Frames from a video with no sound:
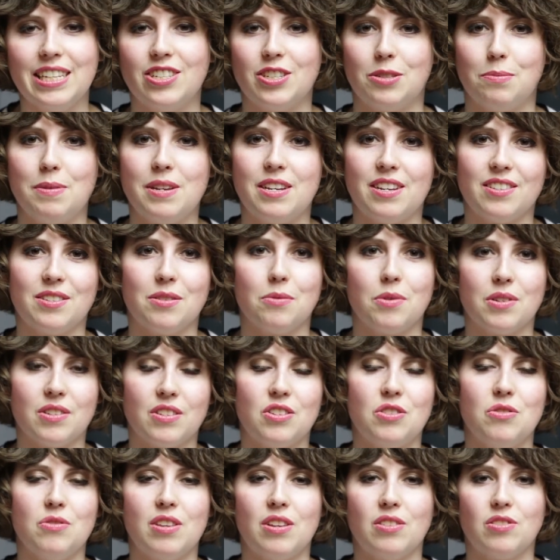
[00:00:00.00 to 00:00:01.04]
just because it was
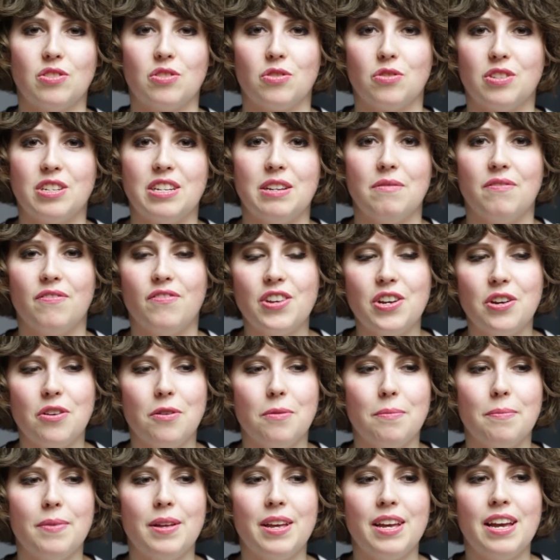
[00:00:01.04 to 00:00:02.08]
a 2013
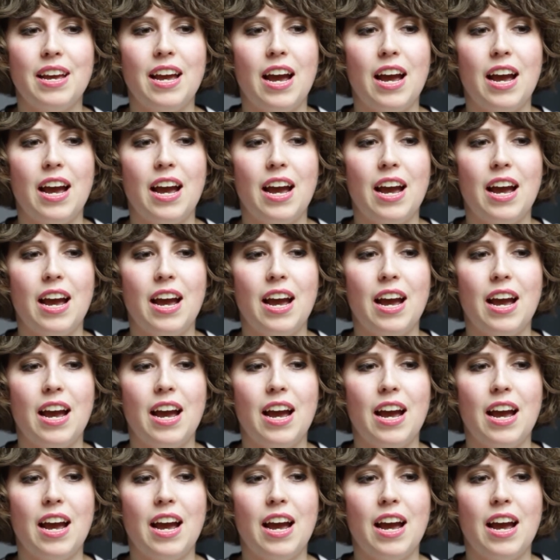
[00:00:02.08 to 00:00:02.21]
film.